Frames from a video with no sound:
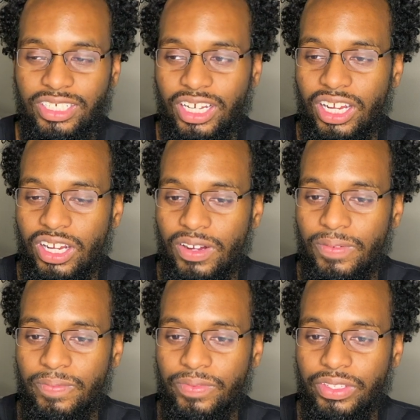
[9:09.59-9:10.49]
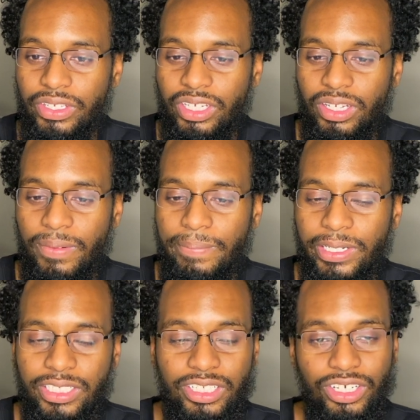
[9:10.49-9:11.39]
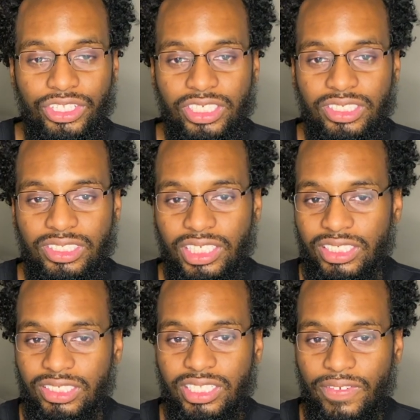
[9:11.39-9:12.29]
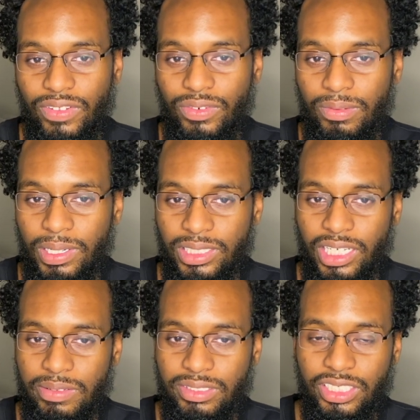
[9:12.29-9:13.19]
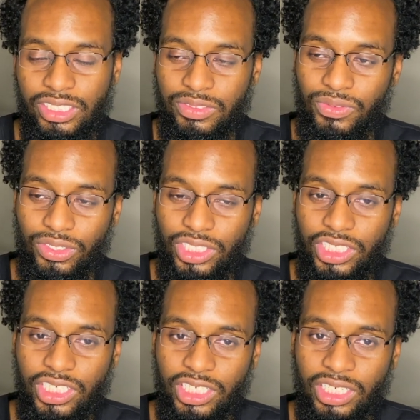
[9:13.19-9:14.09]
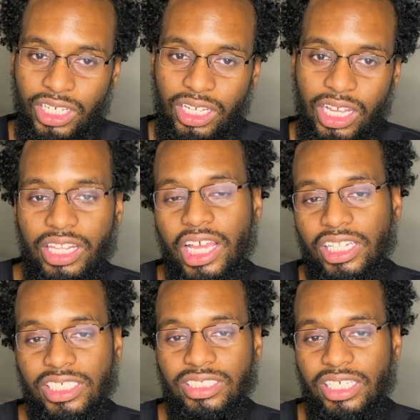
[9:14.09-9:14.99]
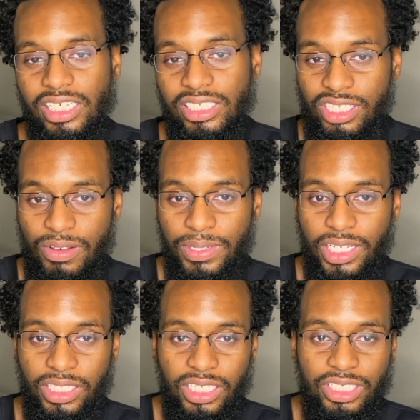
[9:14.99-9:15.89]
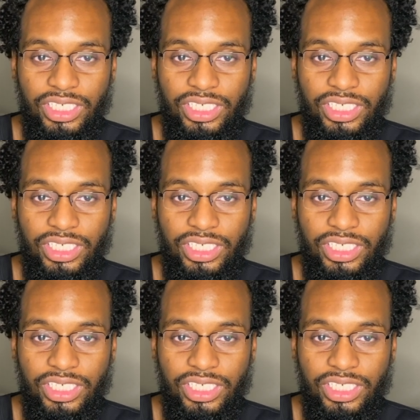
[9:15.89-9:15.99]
But no, this is definitely one of my top sneakers for the year, and that list is coming at the end of